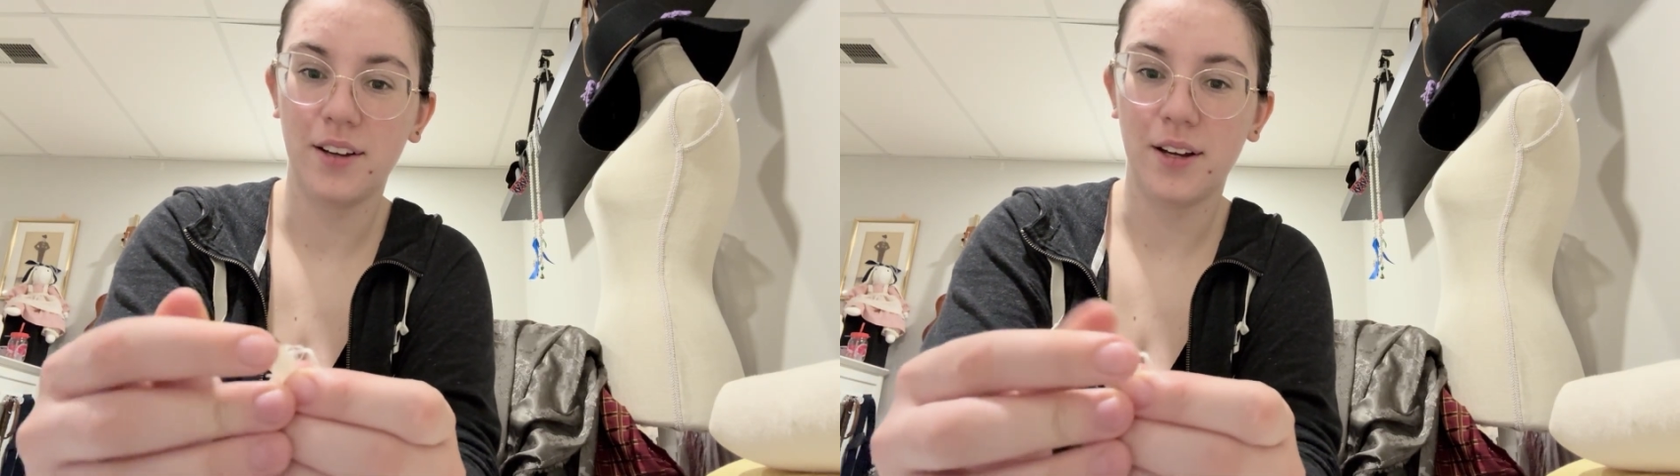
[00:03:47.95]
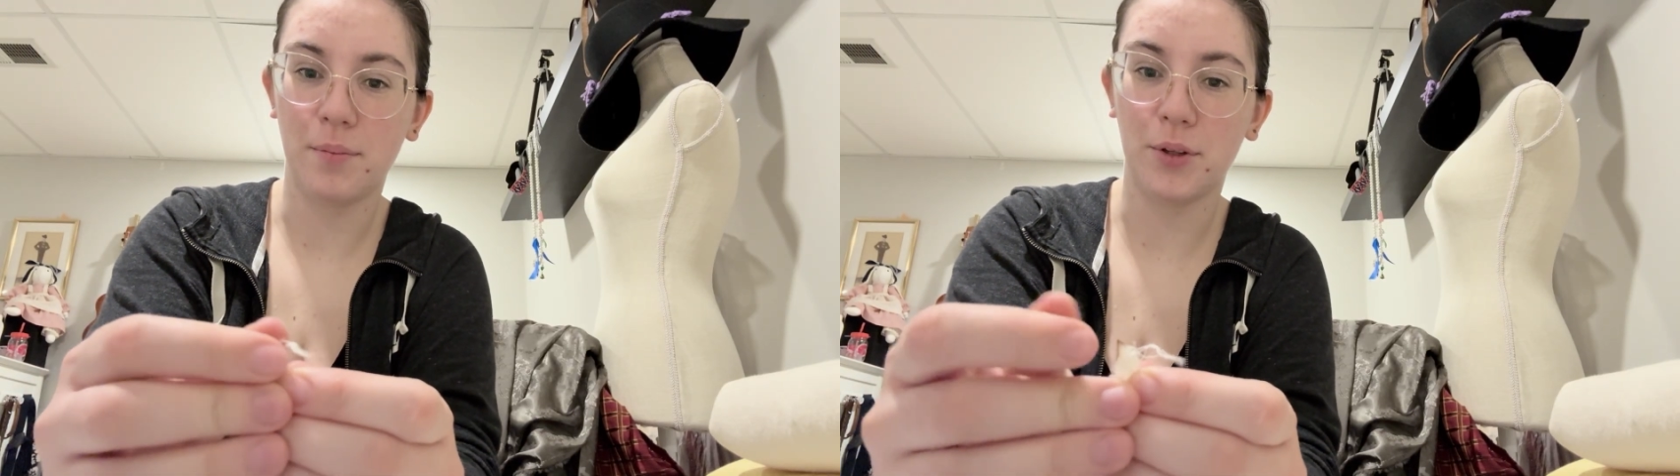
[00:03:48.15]

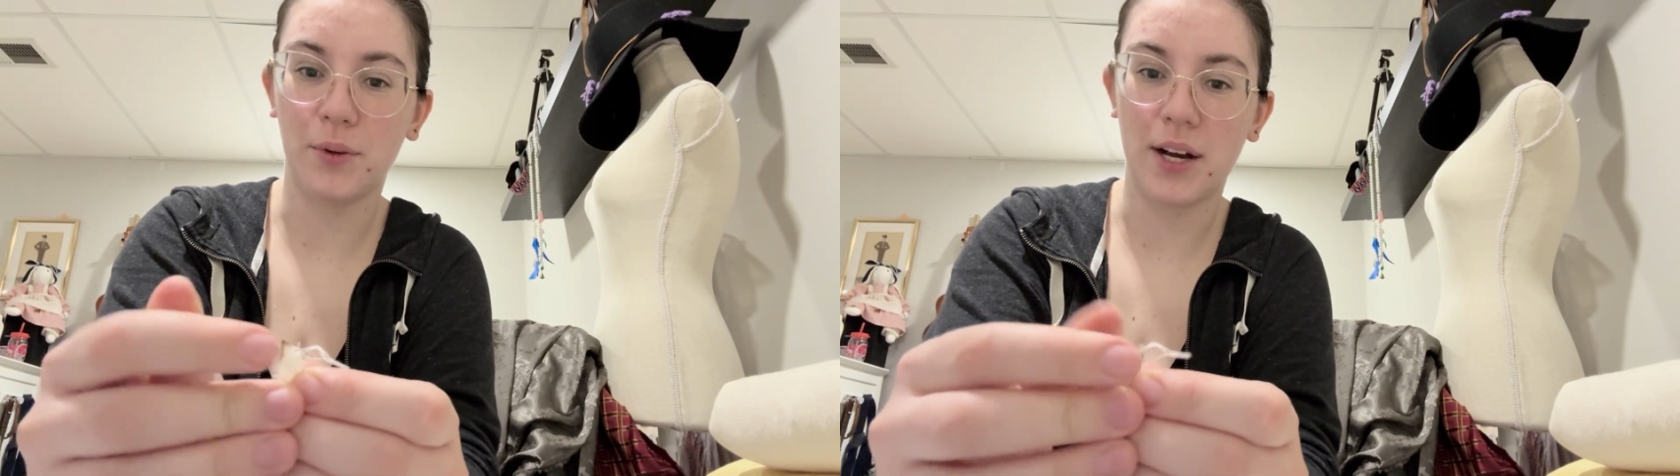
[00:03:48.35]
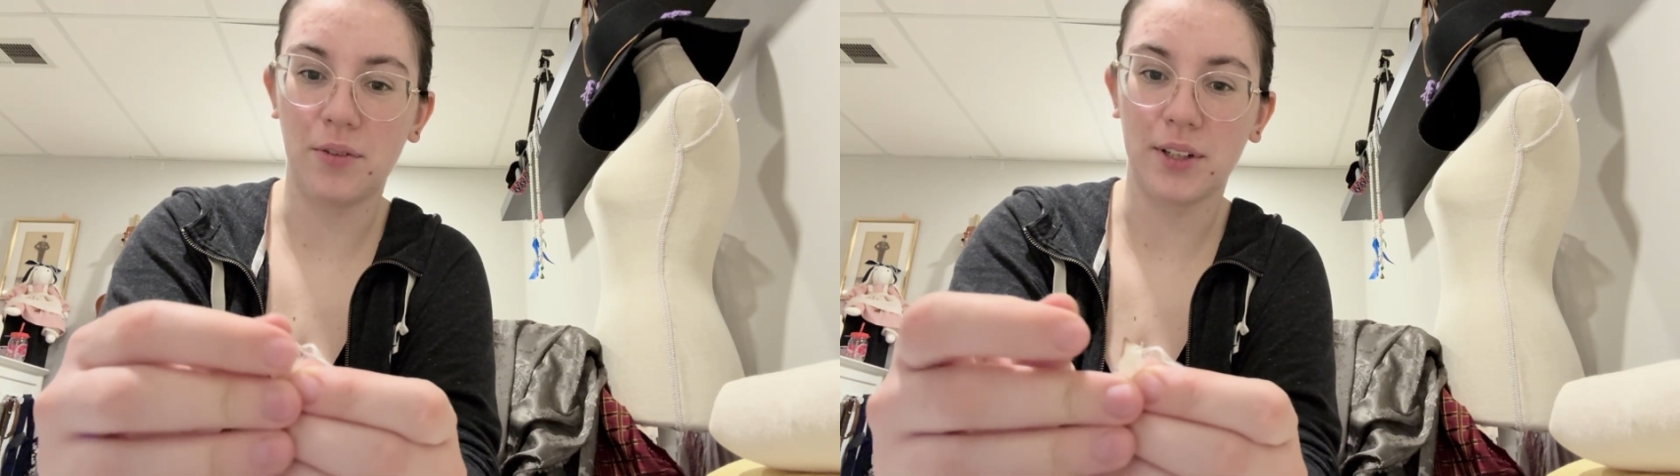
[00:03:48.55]
I blew
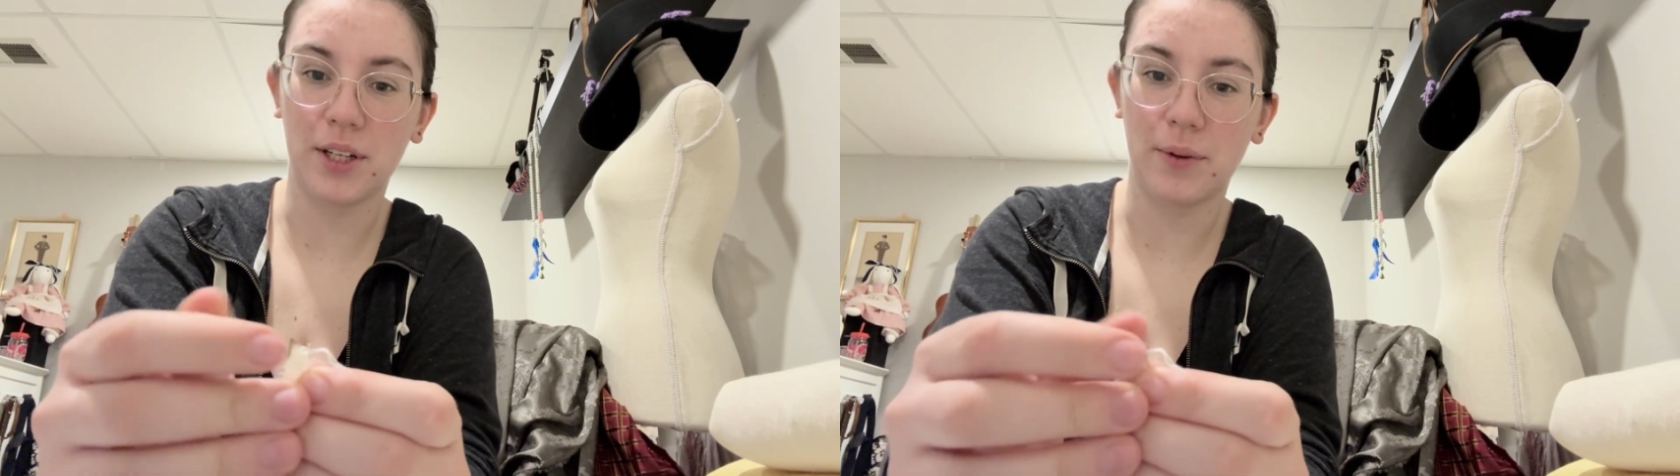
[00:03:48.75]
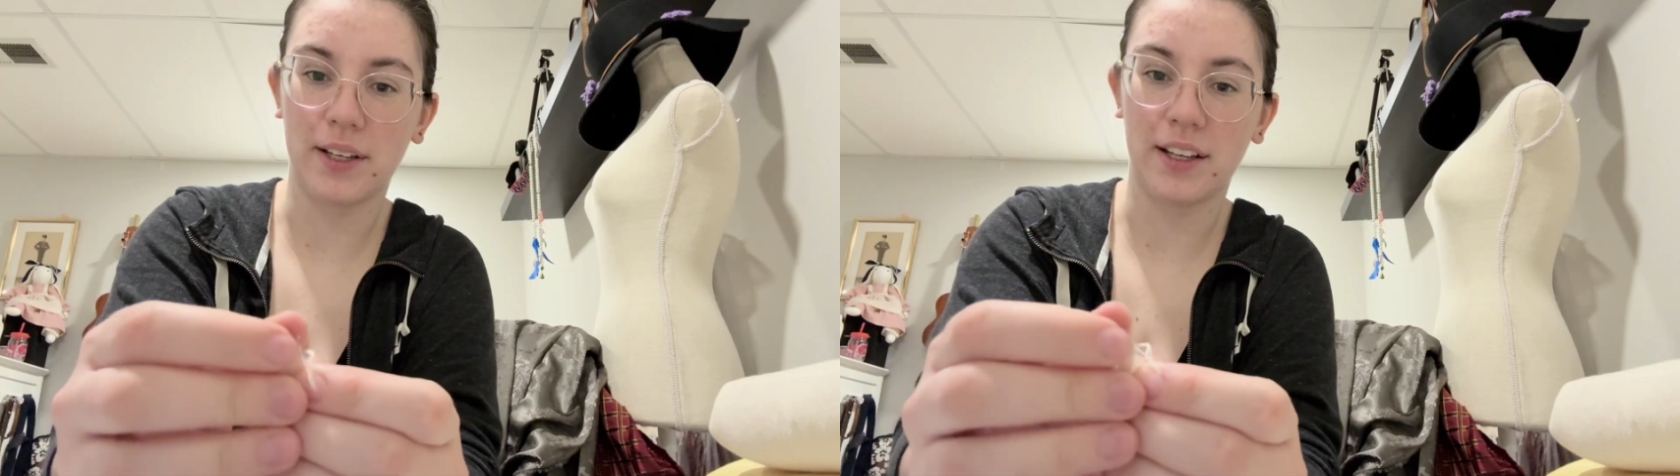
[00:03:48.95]
it out really
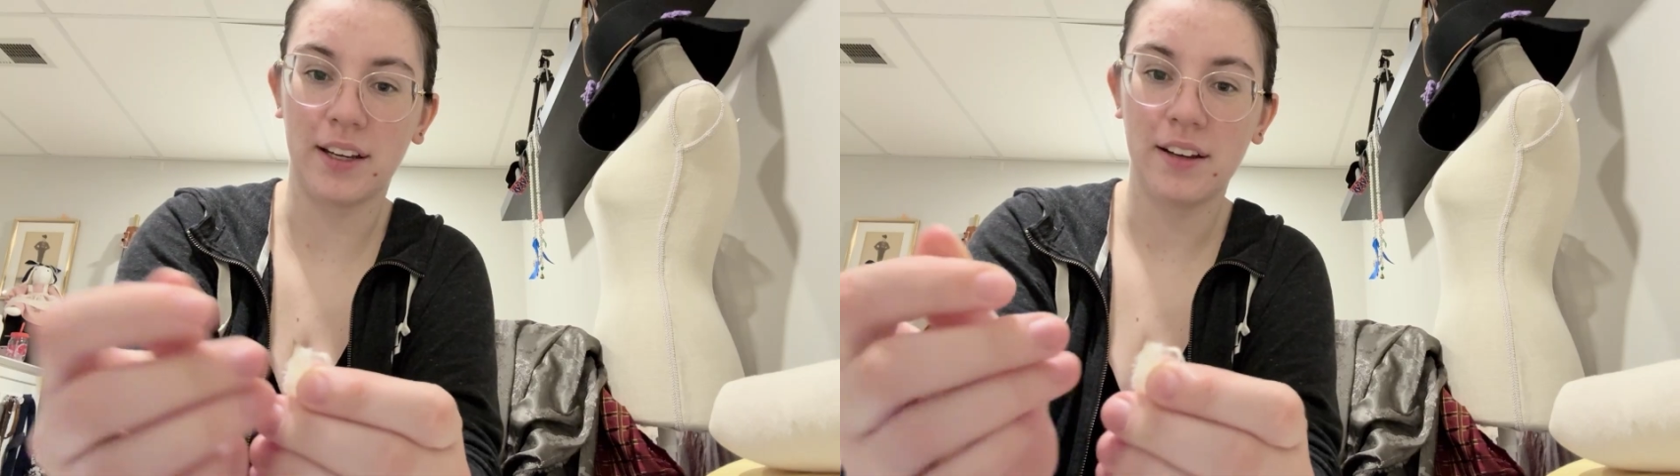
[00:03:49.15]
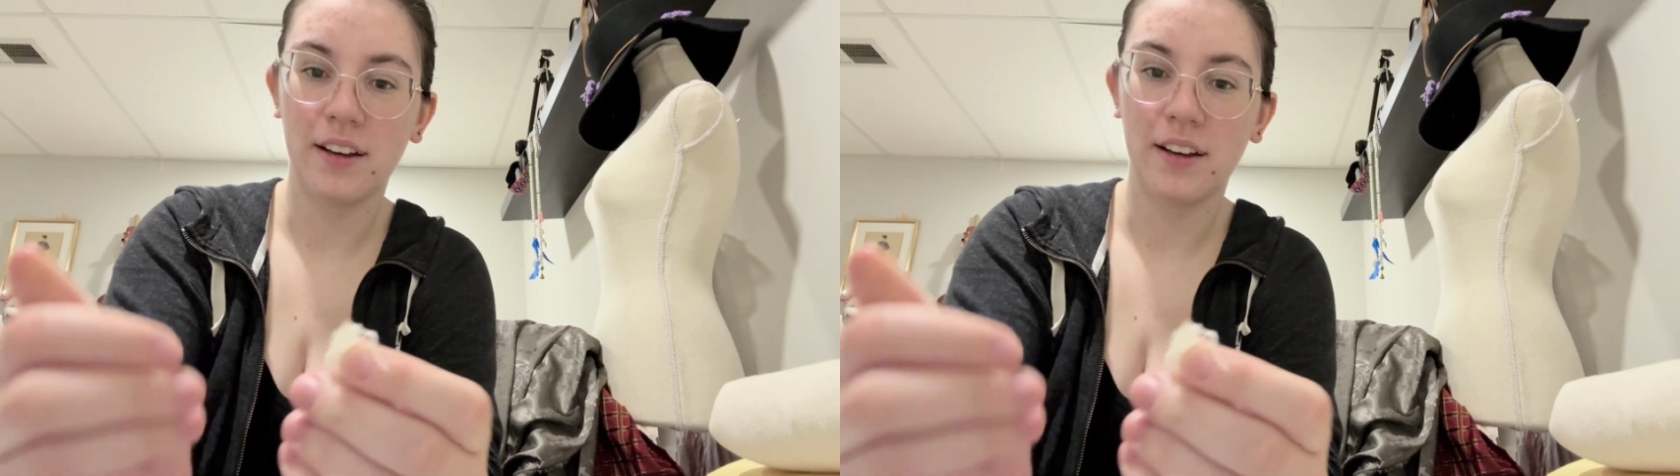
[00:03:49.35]
quickly.